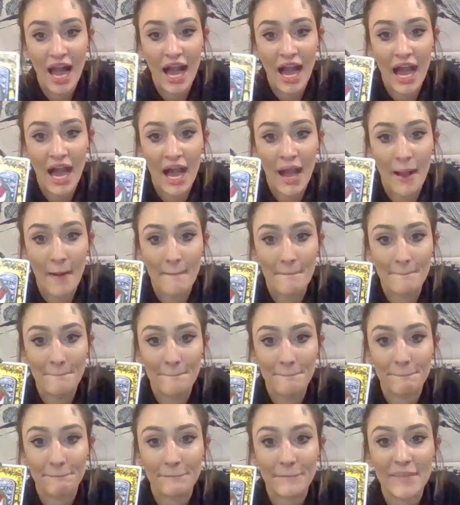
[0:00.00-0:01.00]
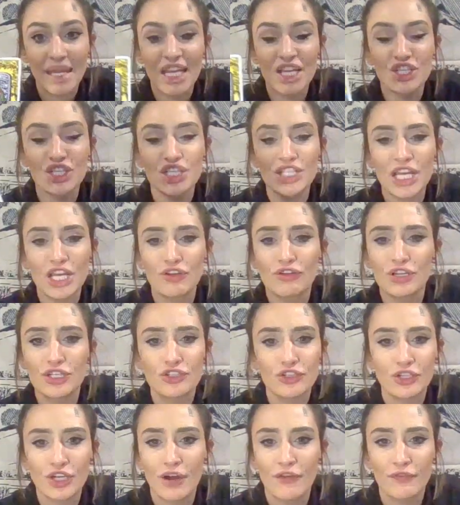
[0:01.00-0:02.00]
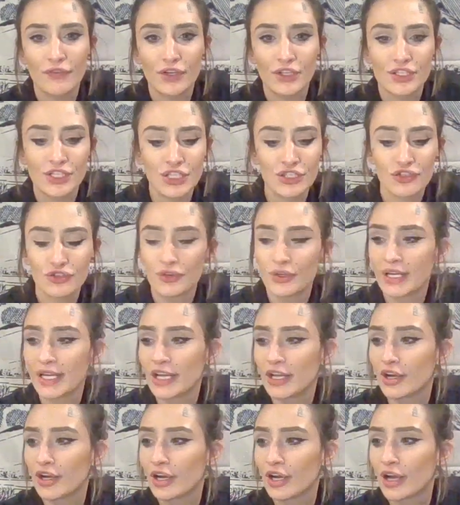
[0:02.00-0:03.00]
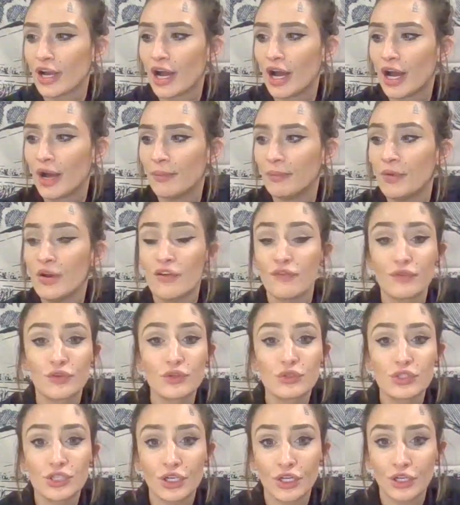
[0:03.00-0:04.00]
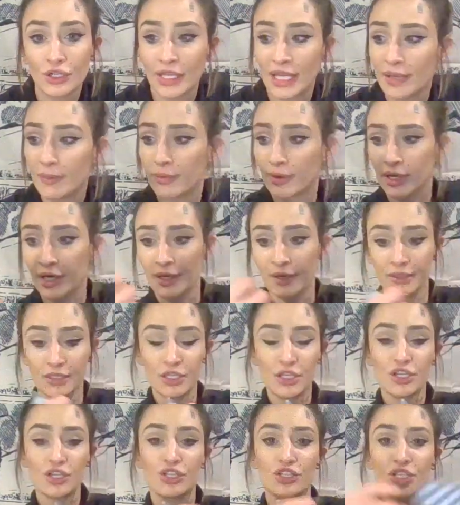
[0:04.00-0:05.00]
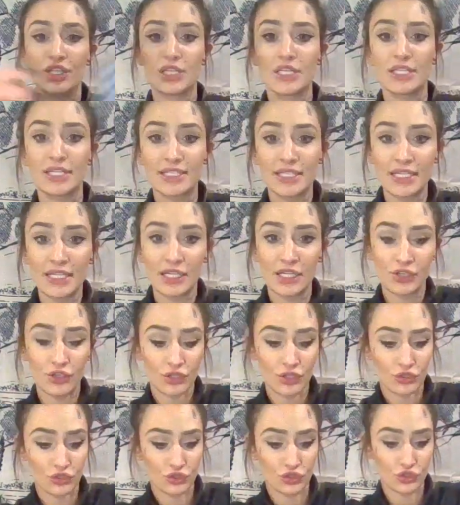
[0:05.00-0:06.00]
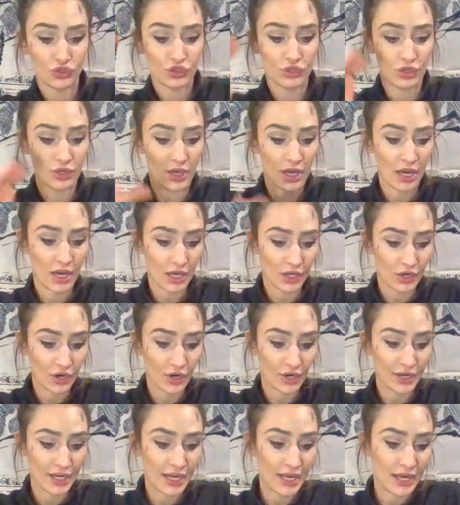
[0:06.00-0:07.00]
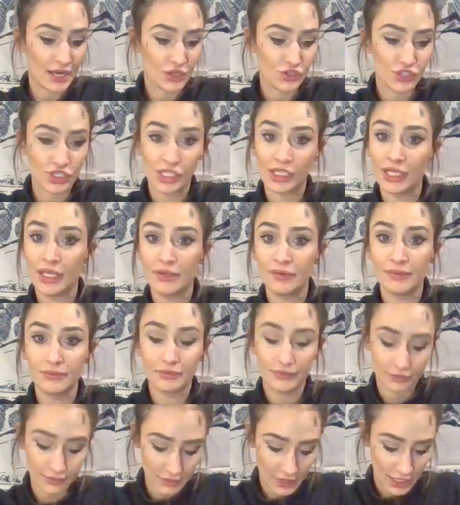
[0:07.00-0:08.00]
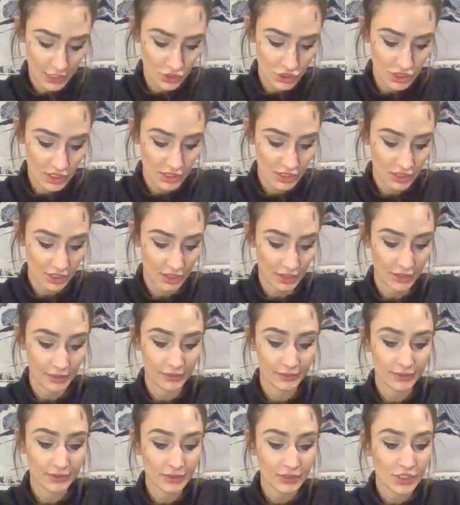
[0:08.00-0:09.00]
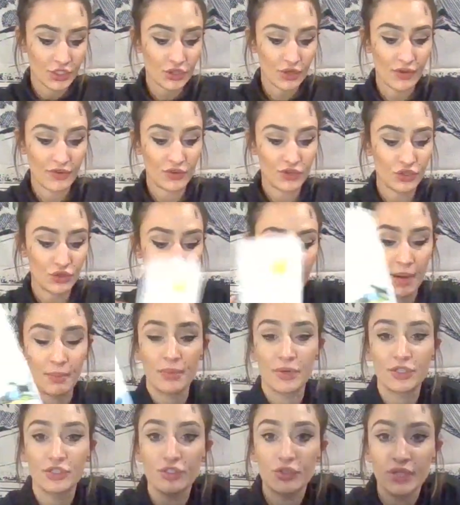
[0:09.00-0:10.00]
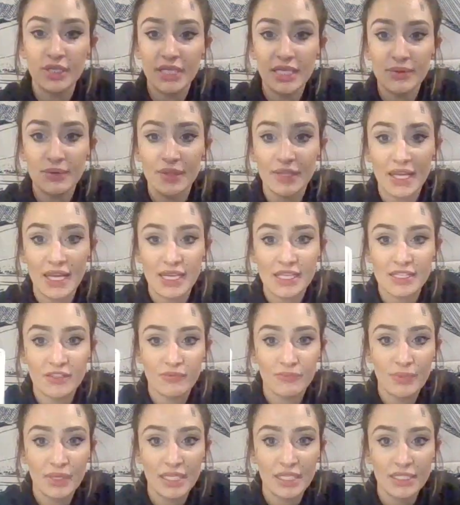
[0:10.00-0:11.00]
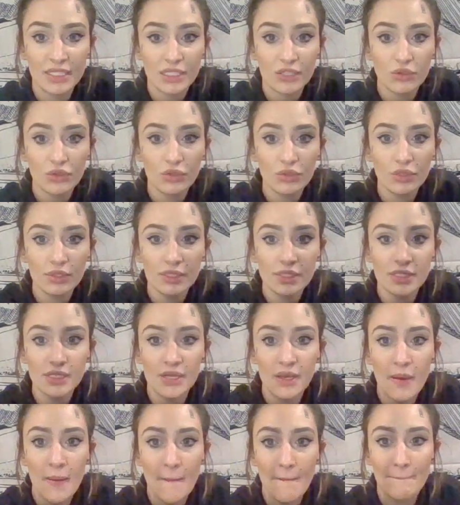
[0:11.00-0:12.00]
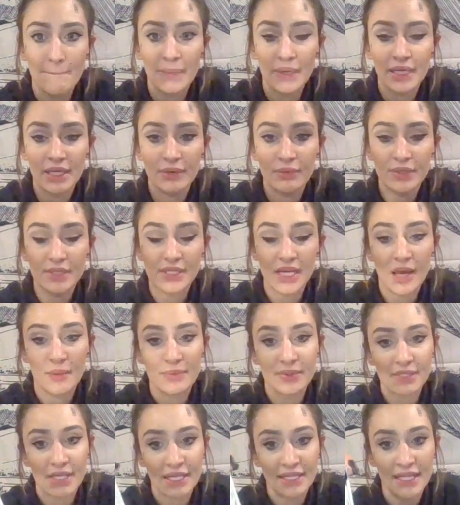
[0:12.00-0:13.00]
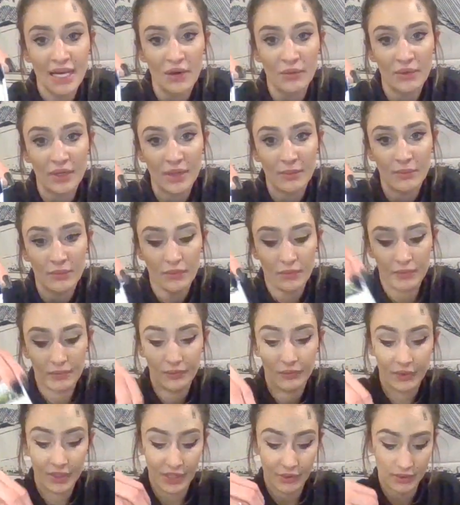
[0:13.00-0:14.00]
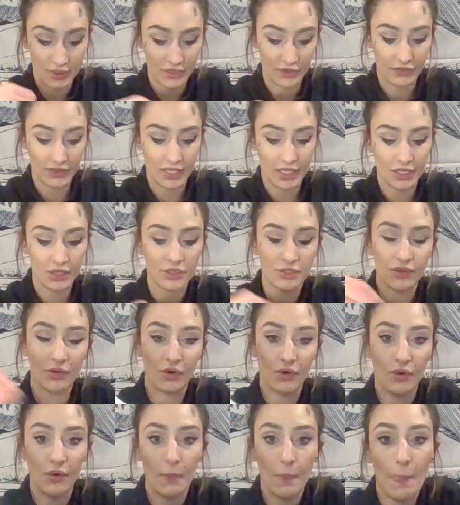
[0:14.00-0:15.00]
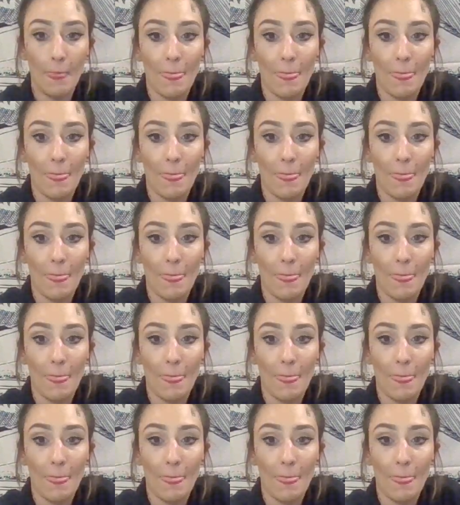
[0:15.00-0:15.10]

um, she's like creature comforts, enjoying her um, fruits of her labor. She's sitting in her uh, garden, chilling, like she's good. You have a new opportunity with the Ace of Pentacles, but it was upside down when I when it was over here, so